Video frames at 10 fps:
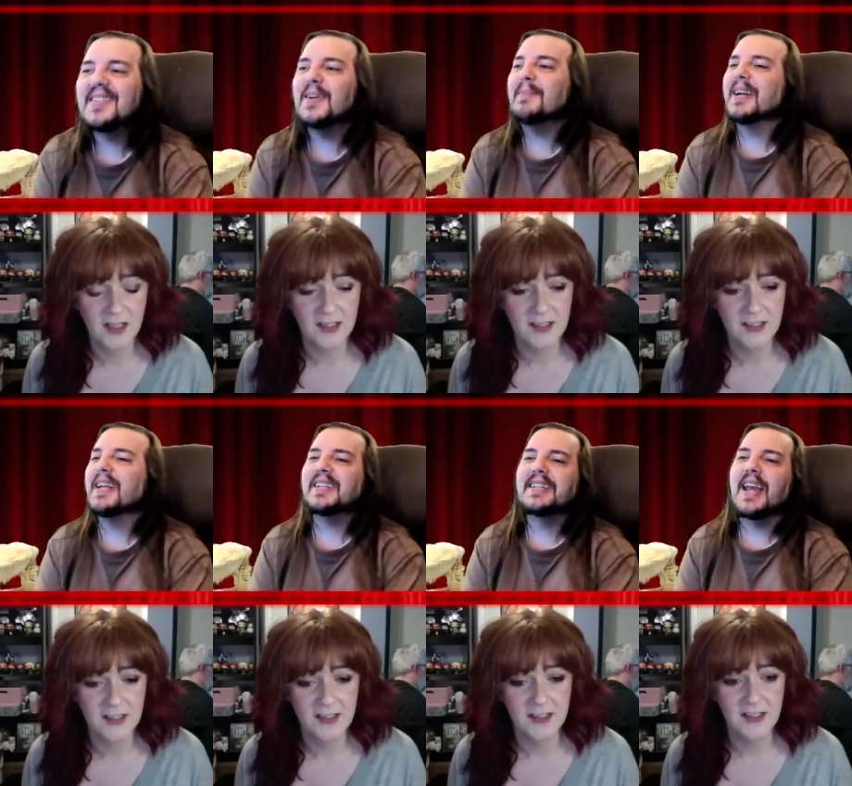
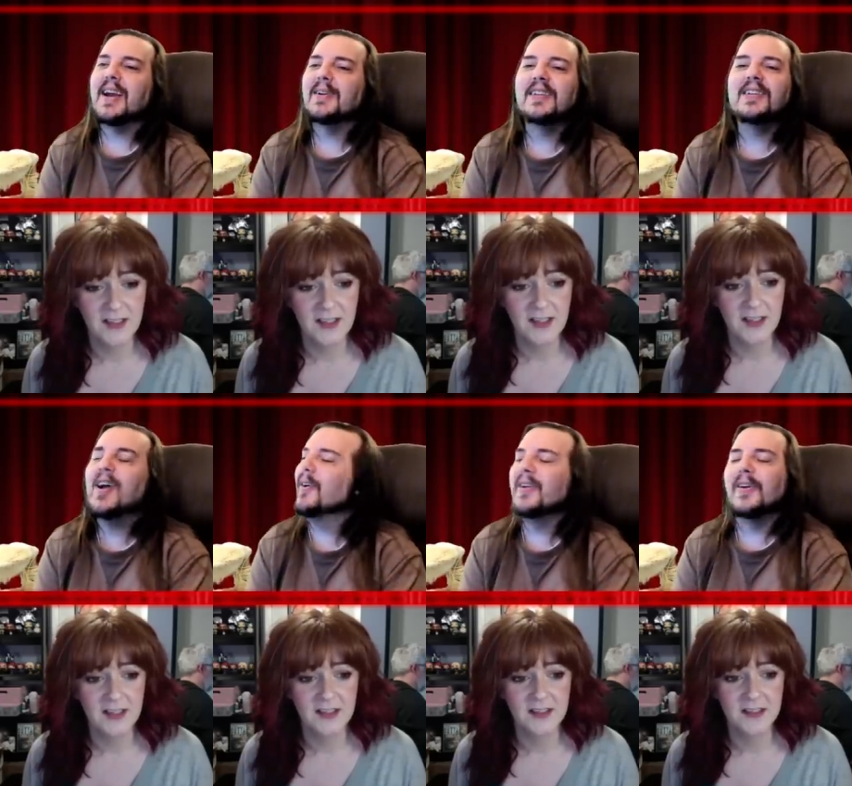Speaker 1: Somebody dared.
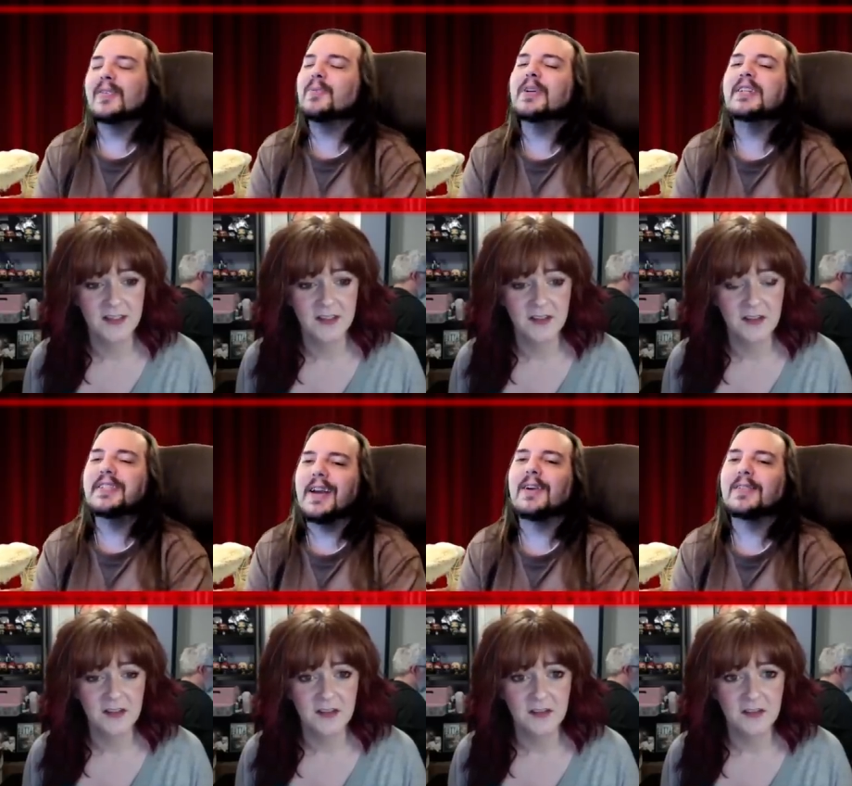No, no, no.
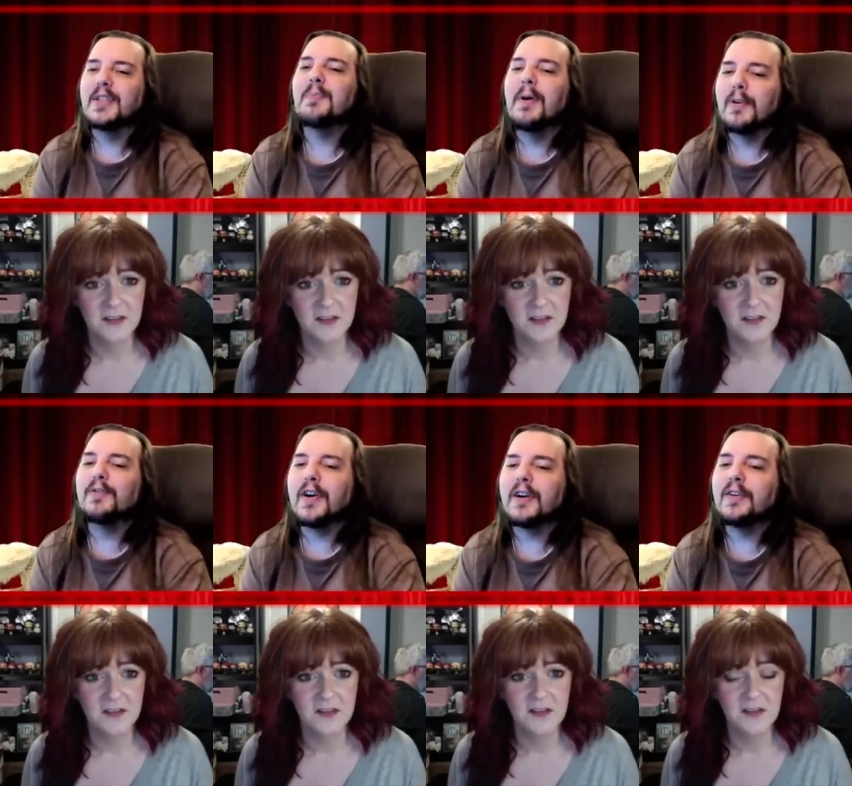Someone dared this
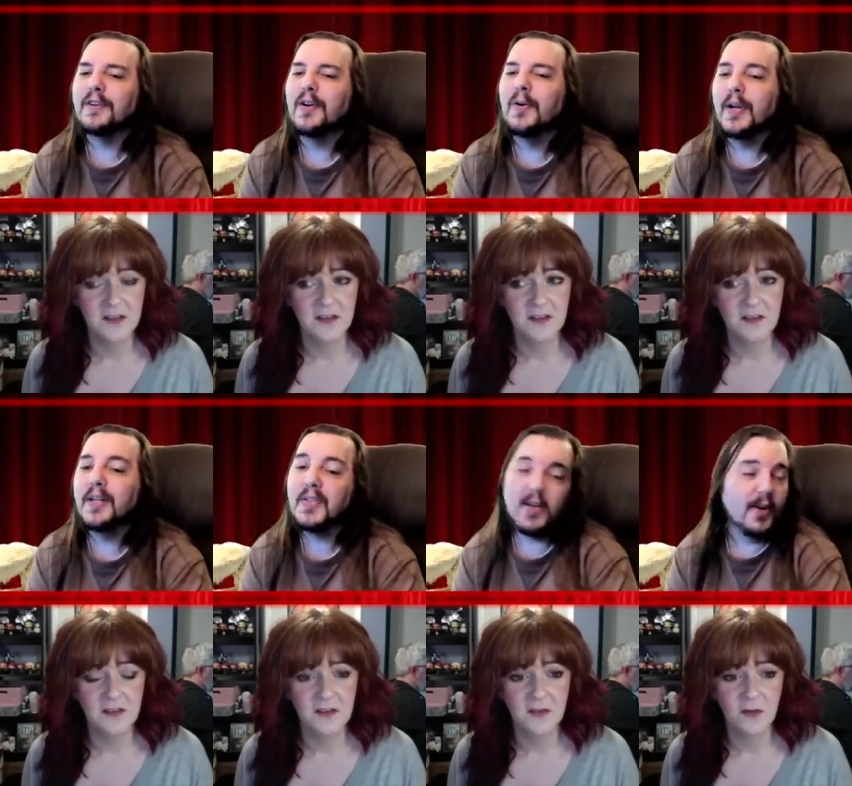motherfucker to do it.
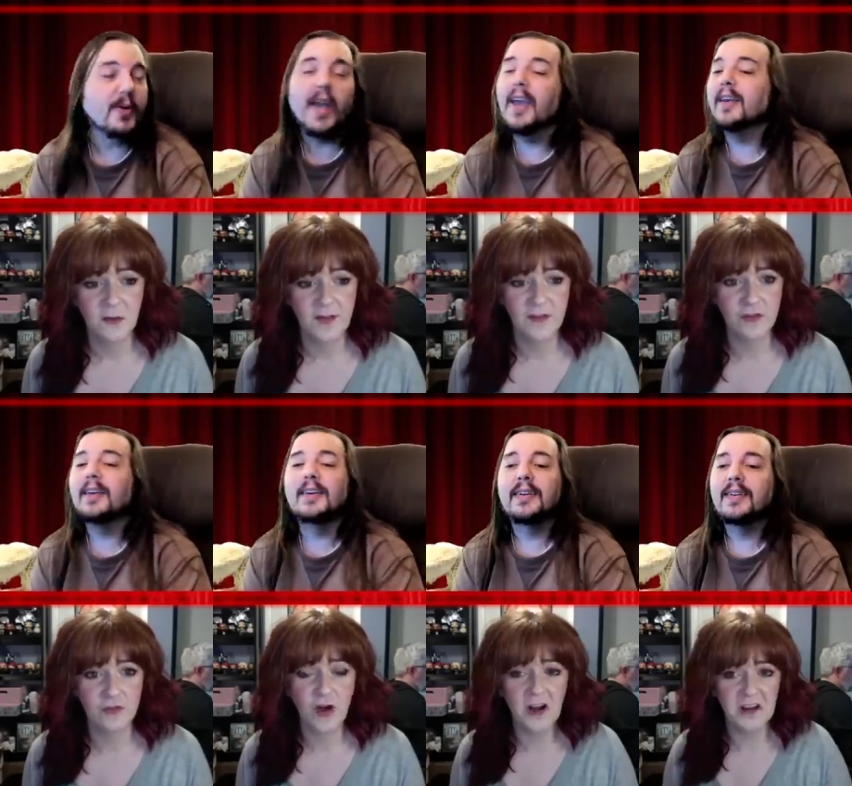And he said,
Speaker 2: or okay. That
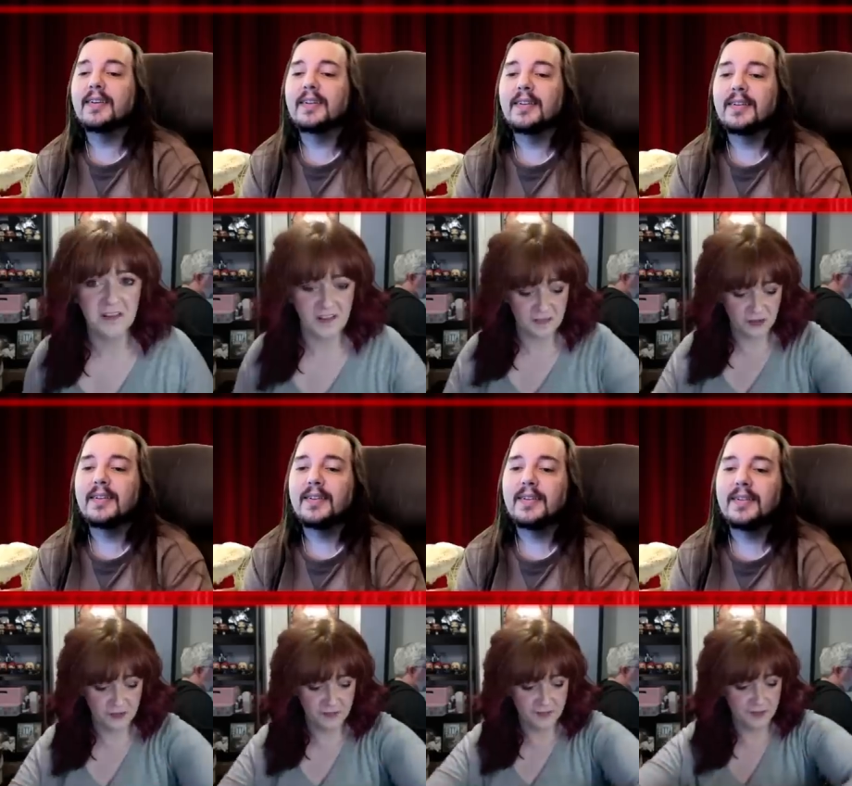drug that
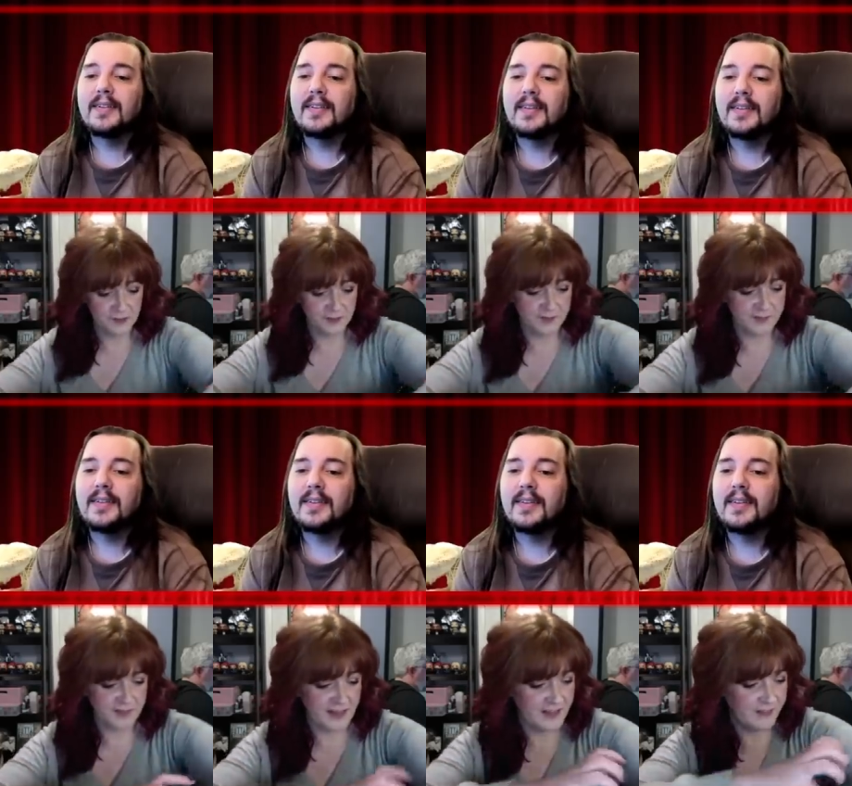turns your
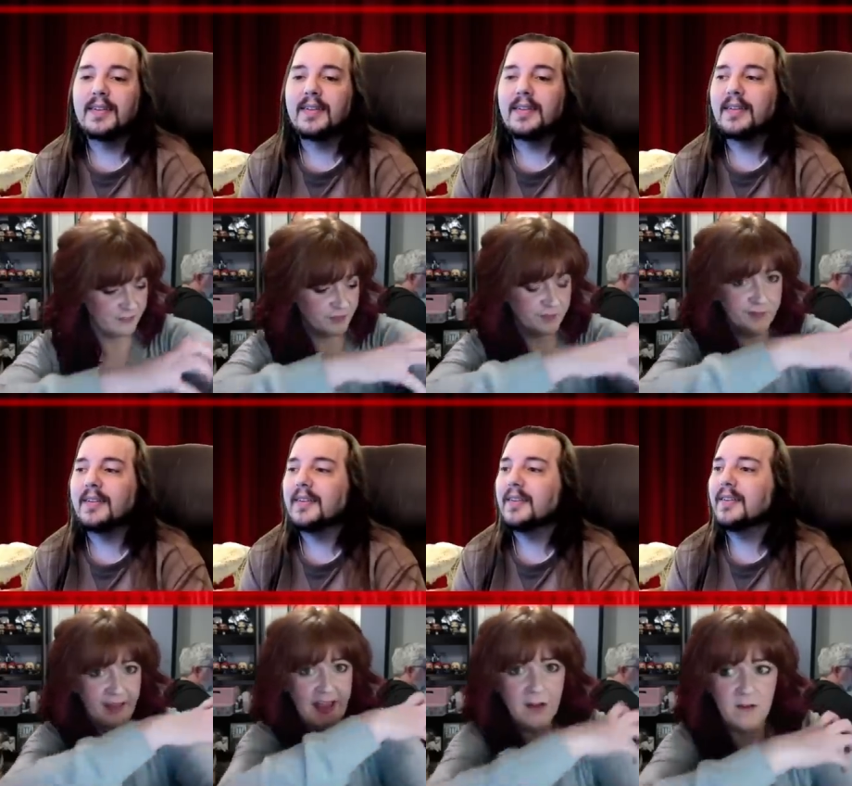skin into
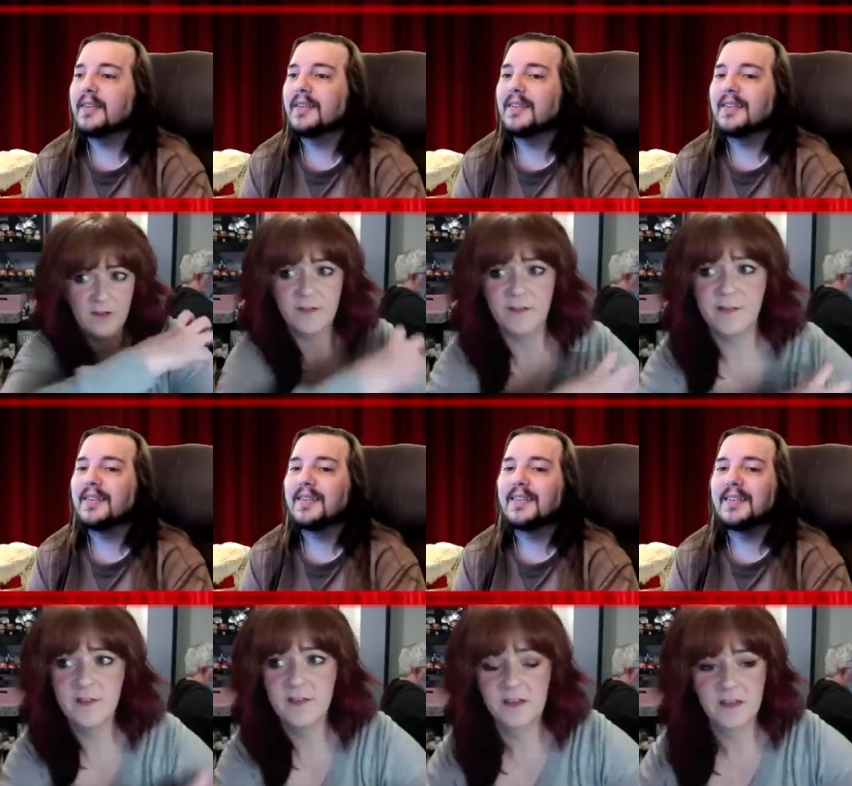
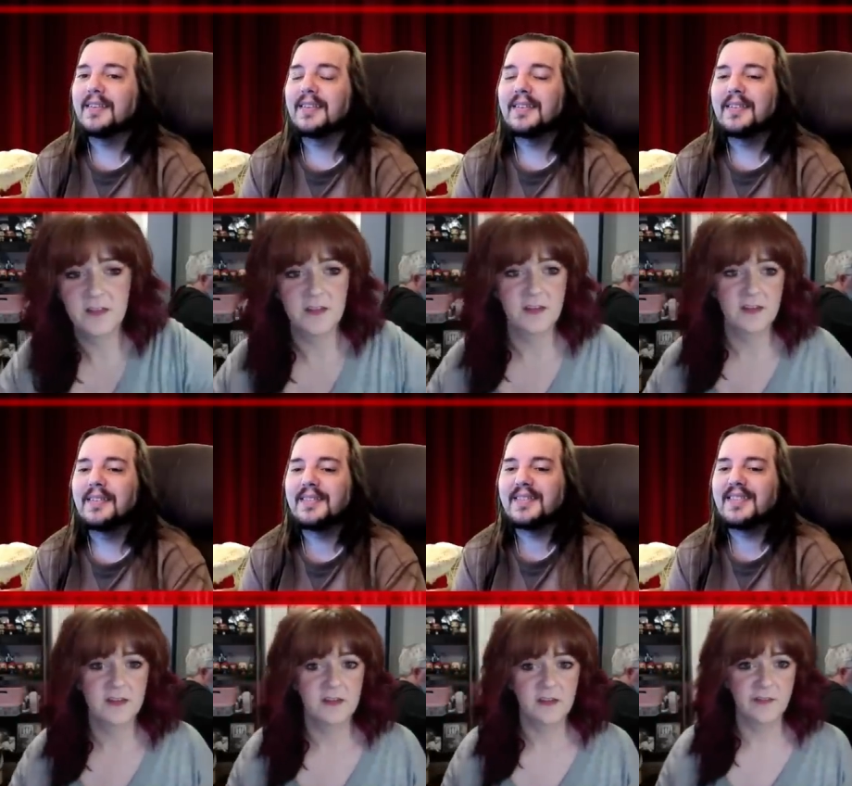scales.
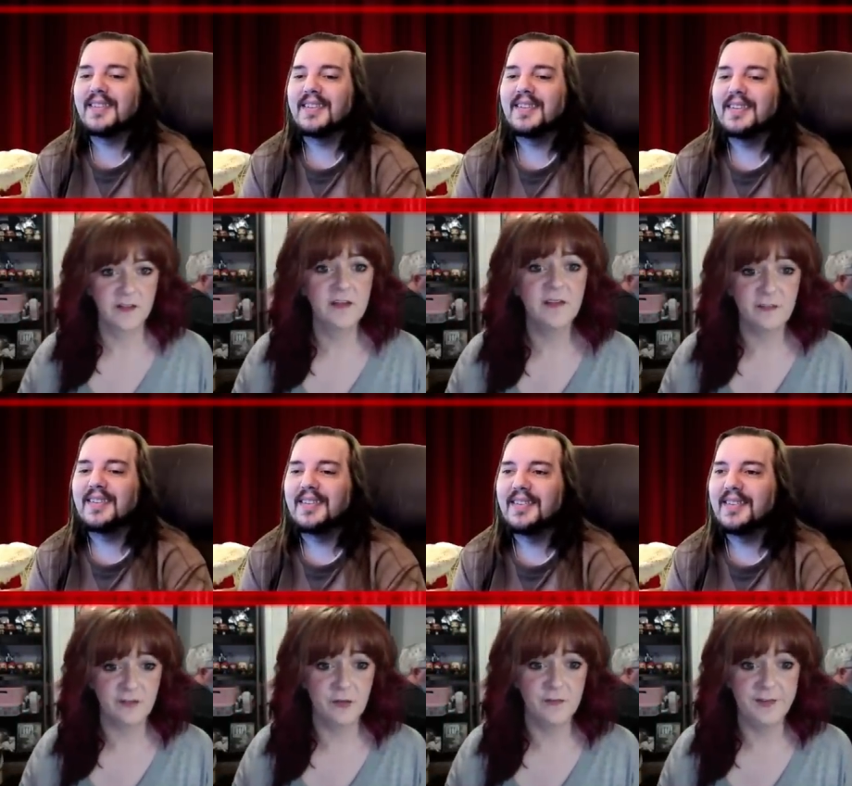Because look at
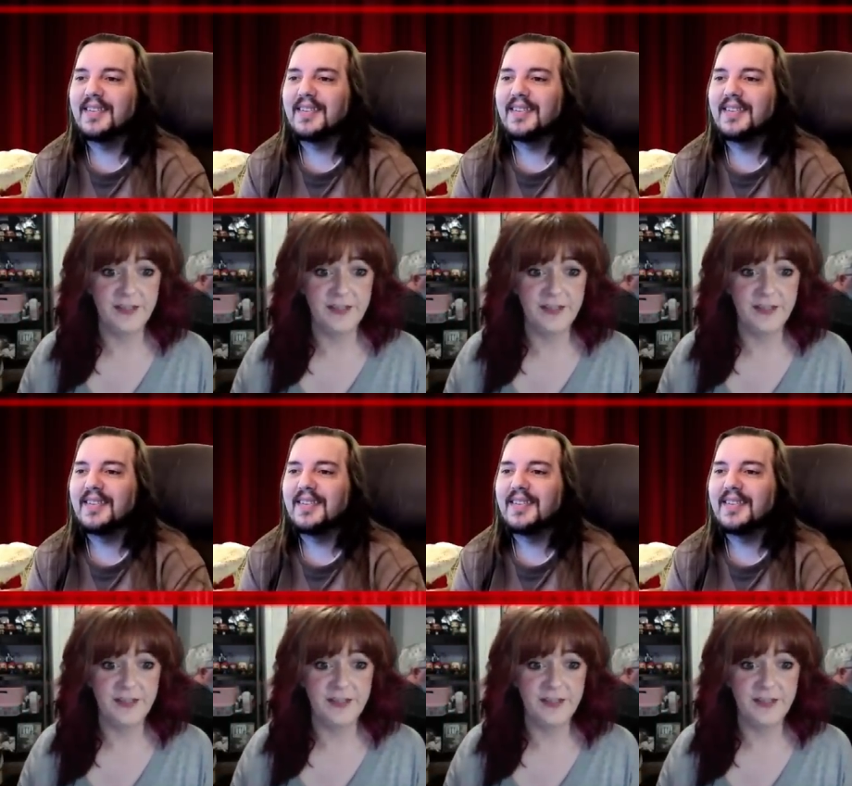this dude's